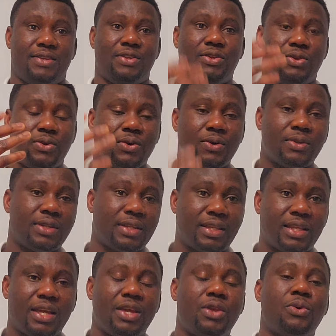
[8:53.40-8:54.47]
You know the
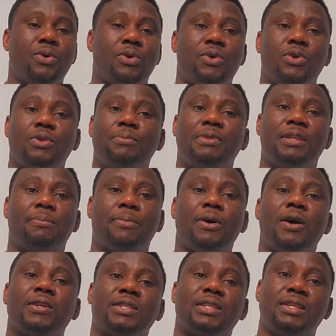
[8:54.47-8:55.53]
day you're going to be
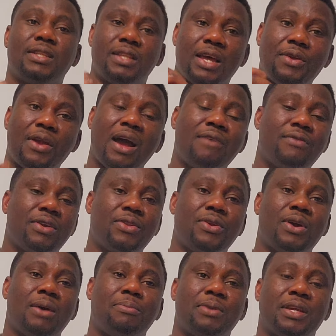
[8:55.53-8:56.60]
departing that you have on
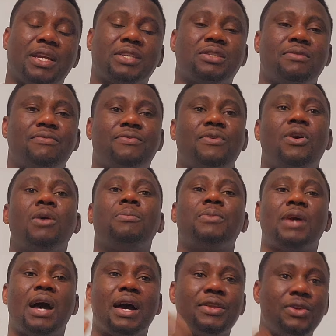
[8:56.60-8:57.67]
your application form,
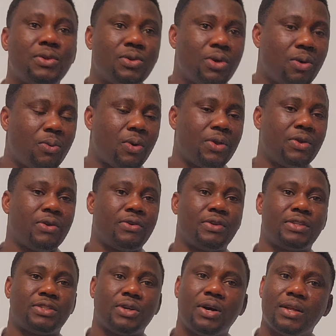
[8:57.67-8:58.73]
and you know what your
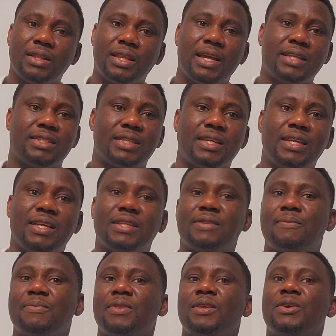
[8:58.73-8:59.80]
return date is
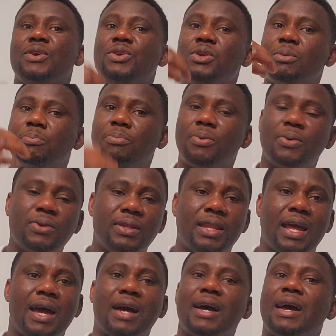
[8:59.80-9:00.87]
you put
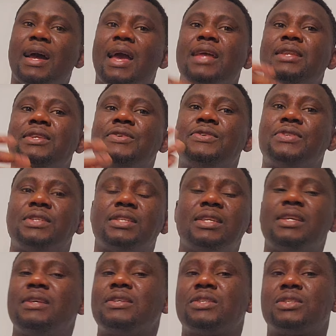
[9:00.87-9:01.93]
there and you
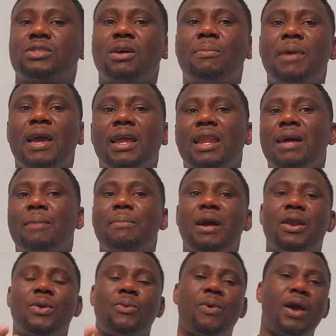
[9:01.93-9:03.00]
see some airline might
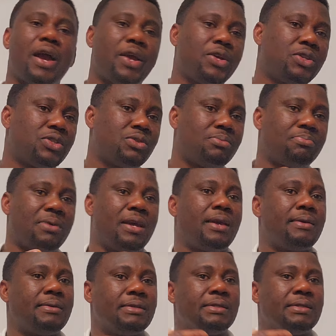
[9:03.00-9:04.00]
require you to pay